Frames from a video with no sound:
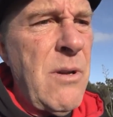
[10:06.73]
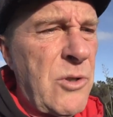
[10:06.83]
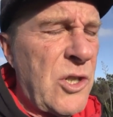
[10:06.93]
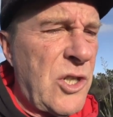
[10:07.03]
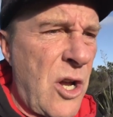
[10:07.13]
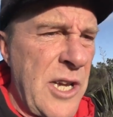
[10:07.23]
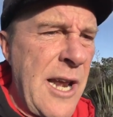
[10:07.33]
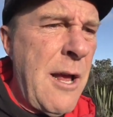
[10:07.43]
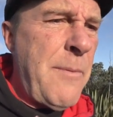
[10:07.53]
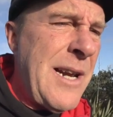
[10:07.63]
I was just
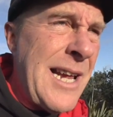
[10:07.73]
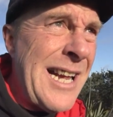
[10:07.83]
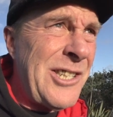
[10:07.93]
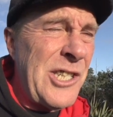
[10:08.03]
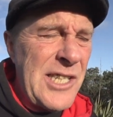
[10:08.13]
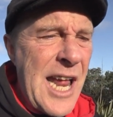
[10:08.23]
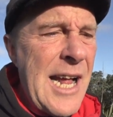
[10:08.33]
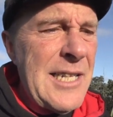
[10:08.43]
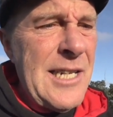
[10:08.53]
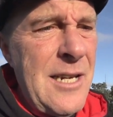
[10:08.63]
tidying up, and I actually
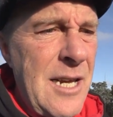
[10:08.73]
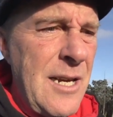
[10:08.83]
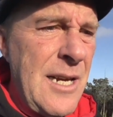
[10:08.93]
started